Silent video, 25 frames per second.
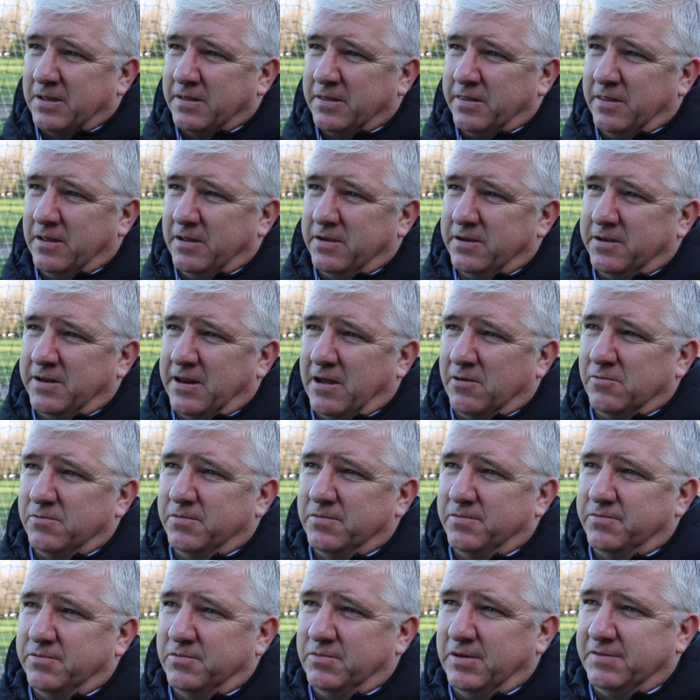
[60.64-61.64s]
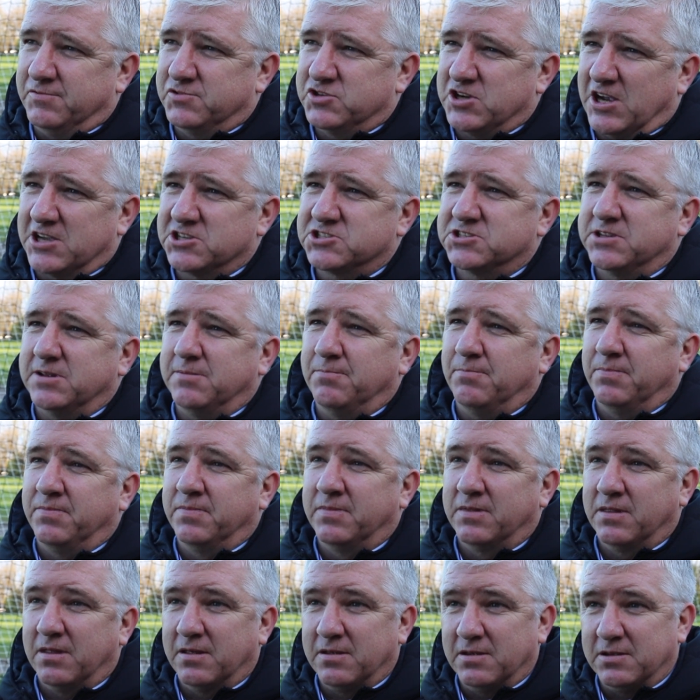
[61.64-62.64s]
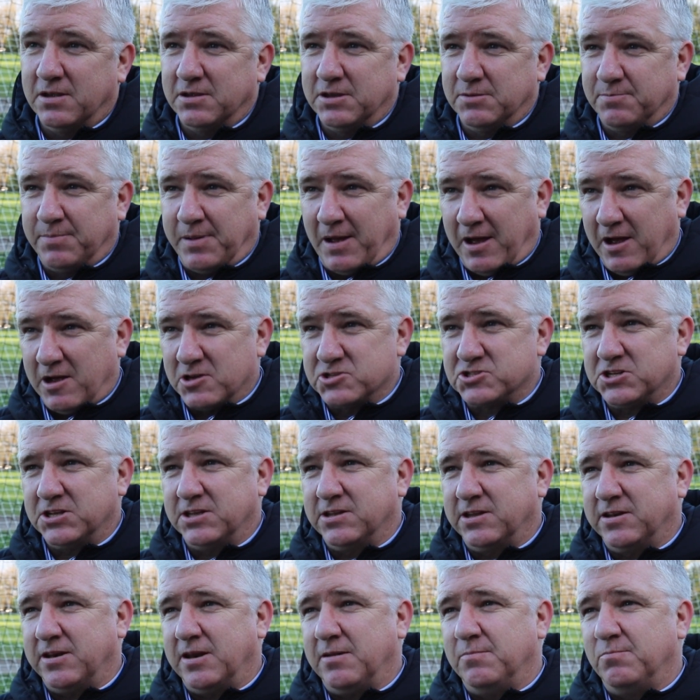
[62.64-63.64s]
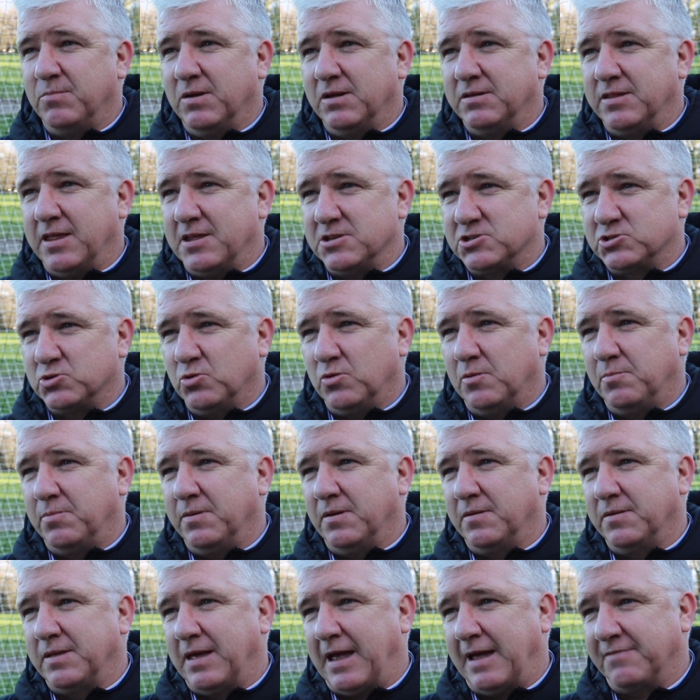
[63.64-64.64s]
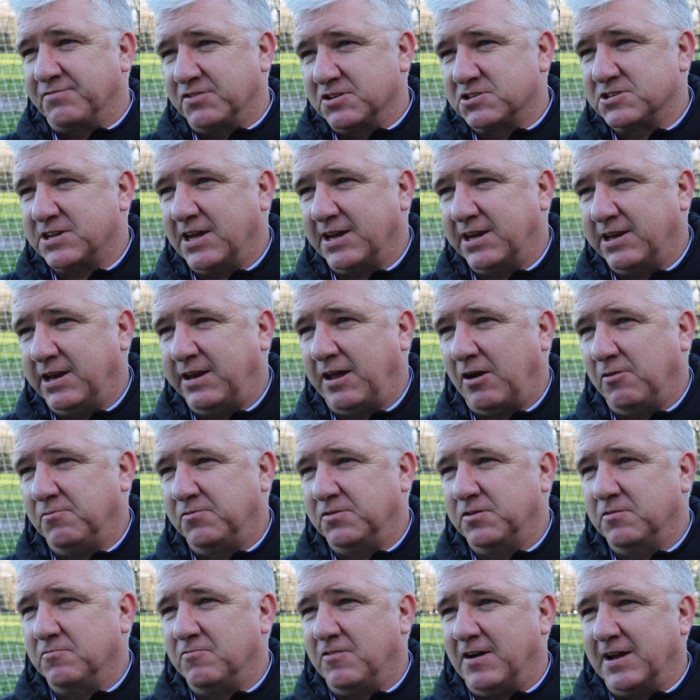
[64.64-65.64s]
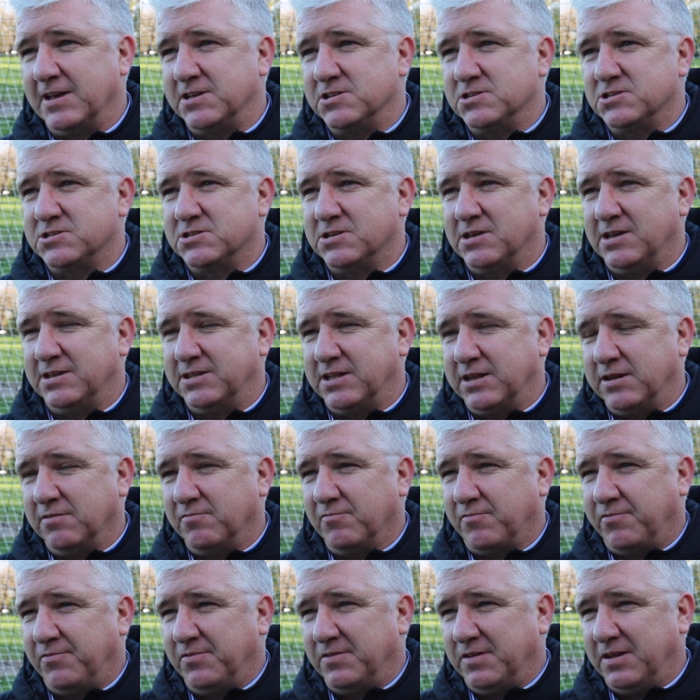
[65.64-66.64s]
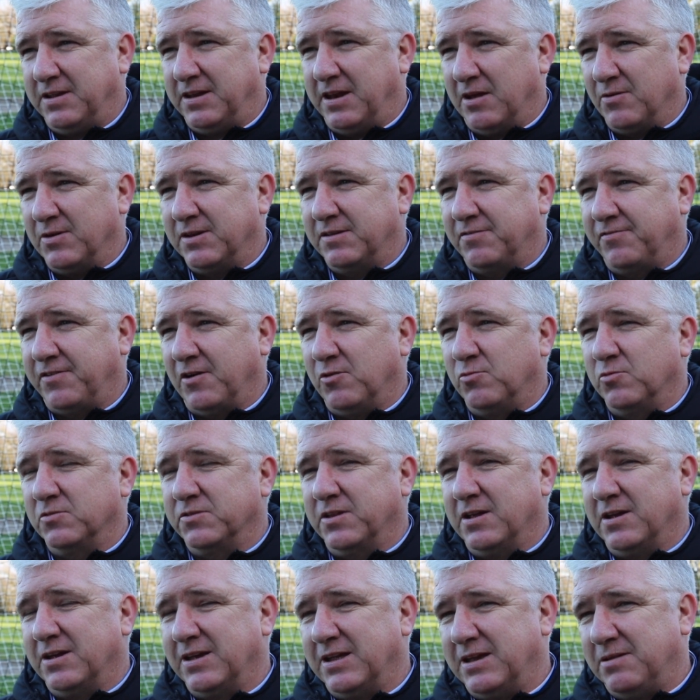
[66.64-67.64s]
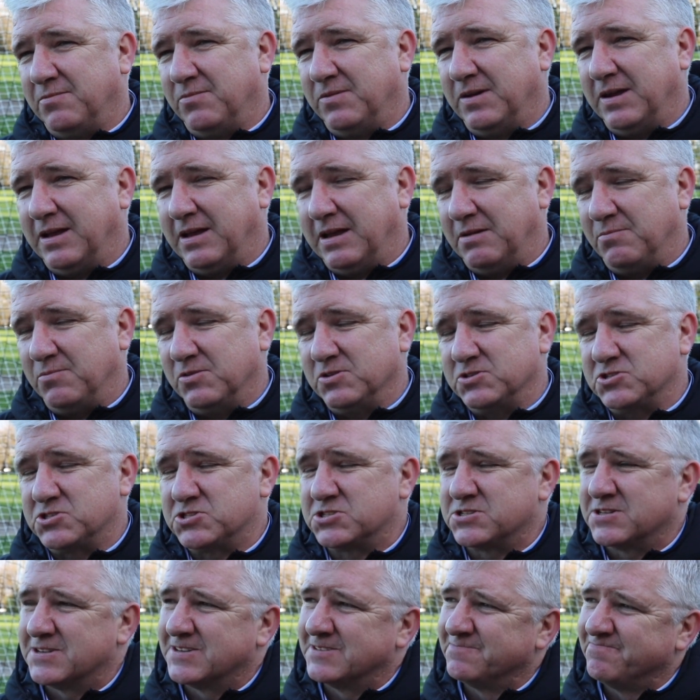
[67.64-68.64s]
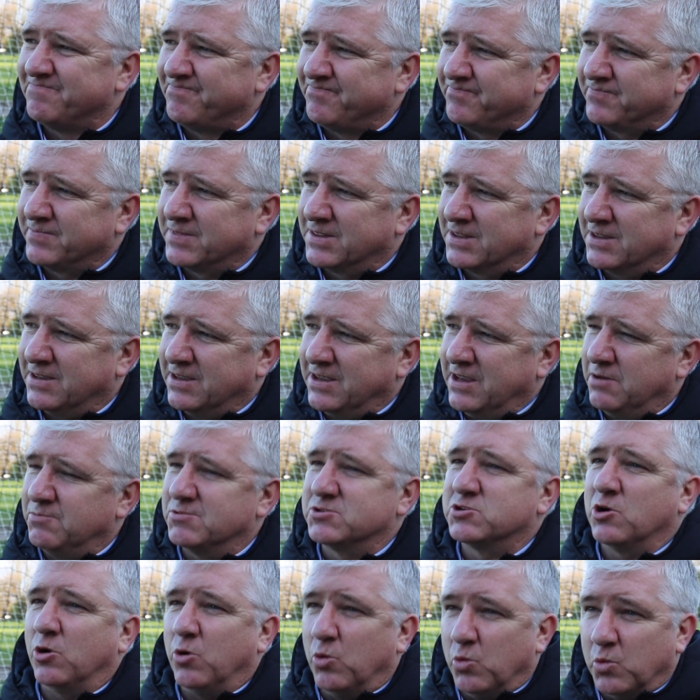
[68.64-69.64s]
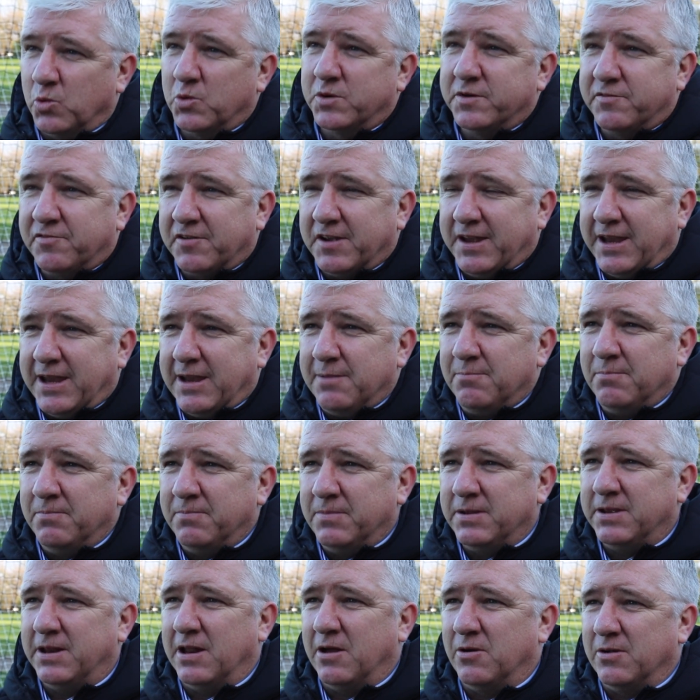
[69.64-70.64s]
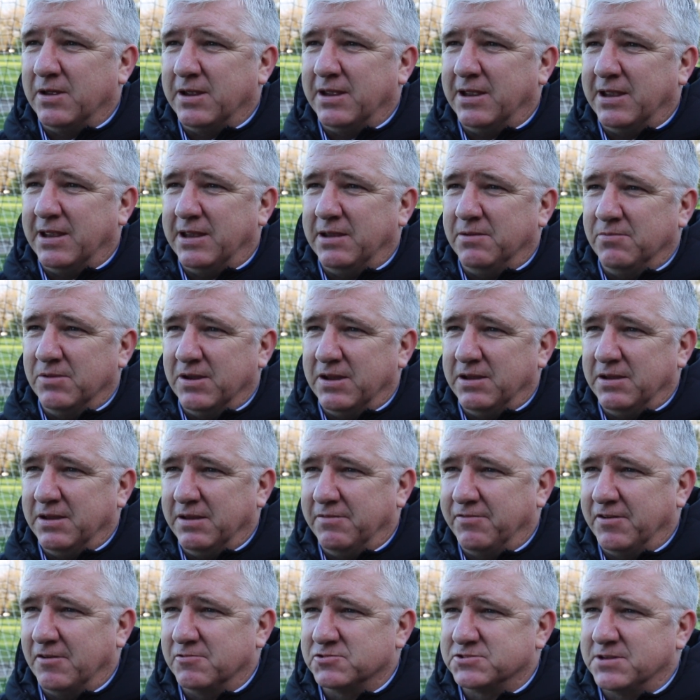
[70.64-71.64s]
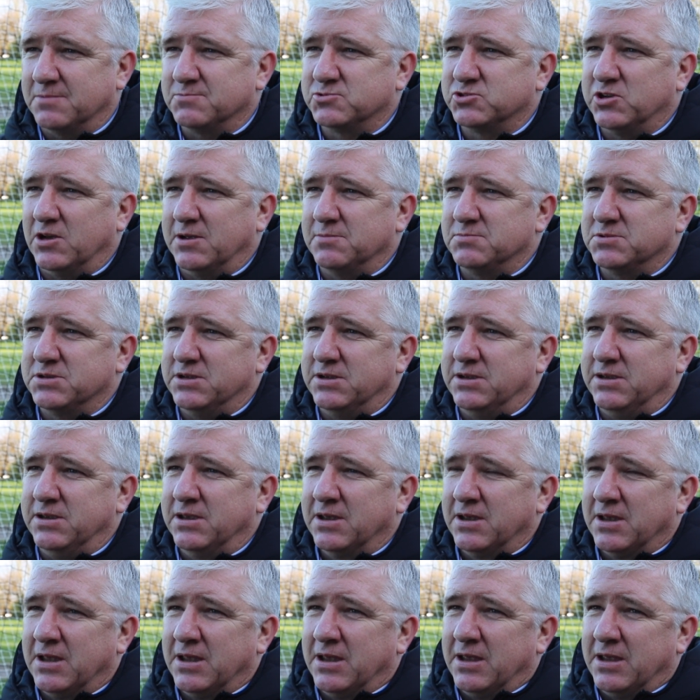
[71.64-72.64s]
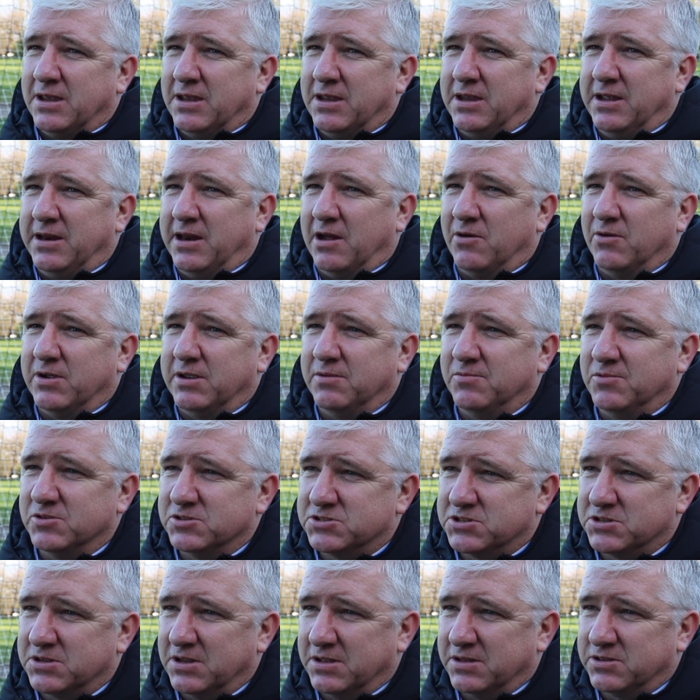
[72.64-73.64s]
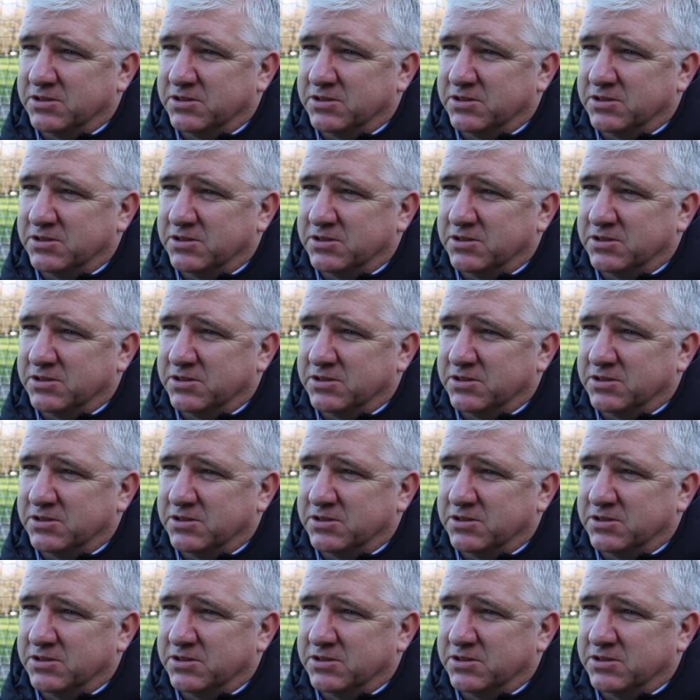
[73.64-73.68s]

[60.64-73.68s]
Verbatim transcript: that you know with Justin passing and then, and then sort of after taking over the reins, he didn't you know he felt that it it was it was awkward for him. You know he, he, he felt sometimes he you know he was